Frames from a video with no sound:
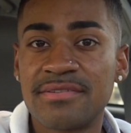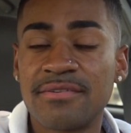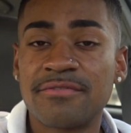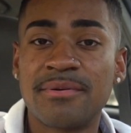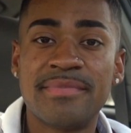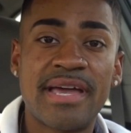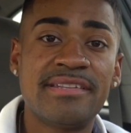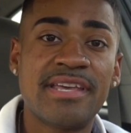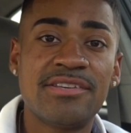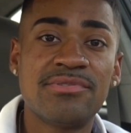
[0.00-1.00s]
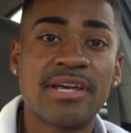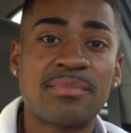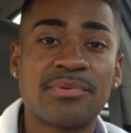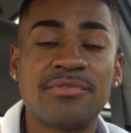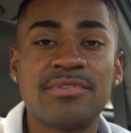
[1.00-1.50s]
from that day you got
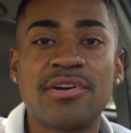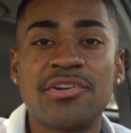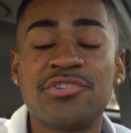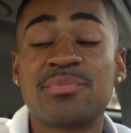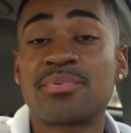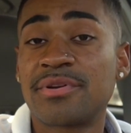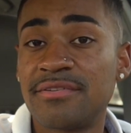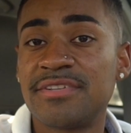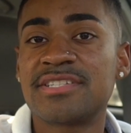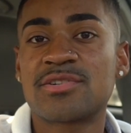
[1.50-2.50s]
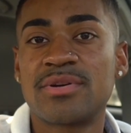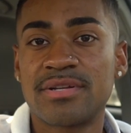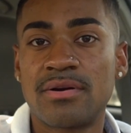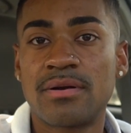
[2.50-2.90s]
approved on on your previous credit